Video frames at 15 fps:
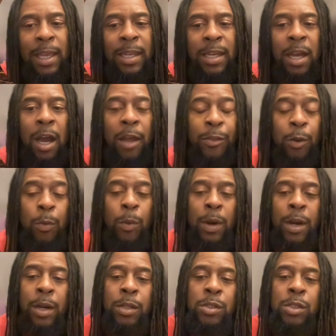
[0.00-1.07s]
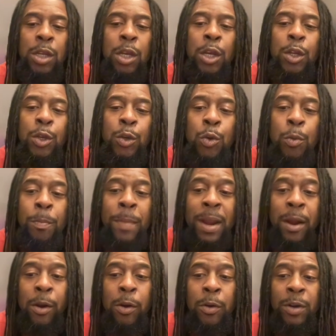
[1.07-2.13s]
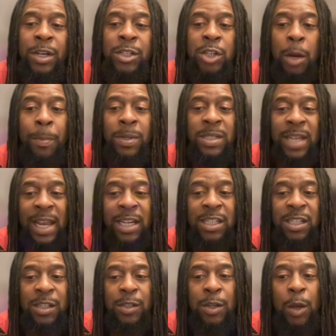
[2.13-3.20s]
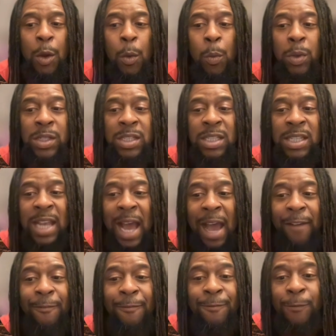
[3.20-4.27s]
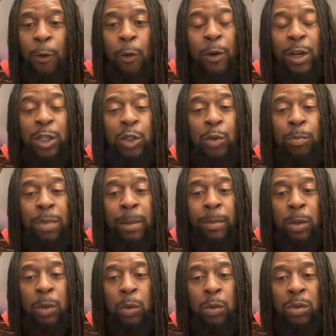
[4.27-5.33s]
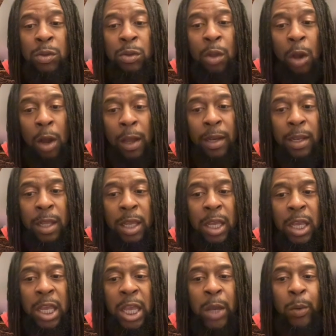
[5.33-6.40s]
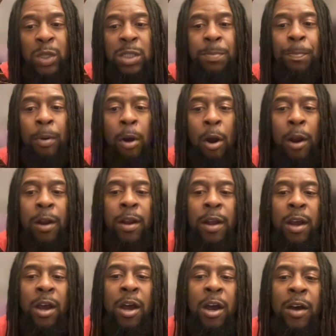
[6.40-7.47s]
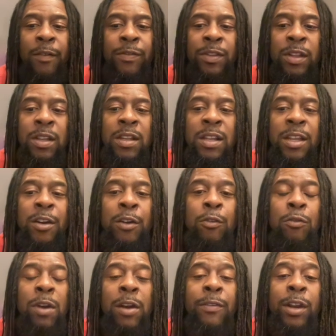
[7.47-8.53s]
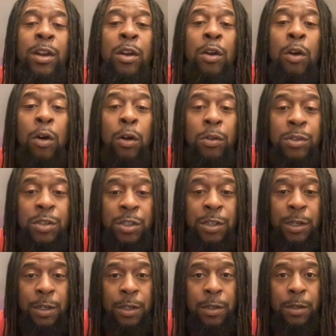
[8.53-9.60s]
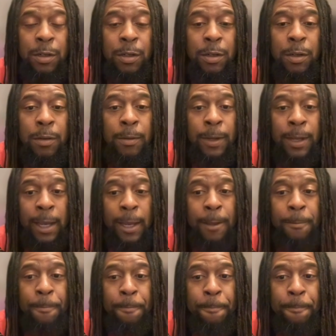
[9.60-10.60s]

In other words, numerical interpretation was not foreign to biblical thought. It was part of the literary culture. Okay?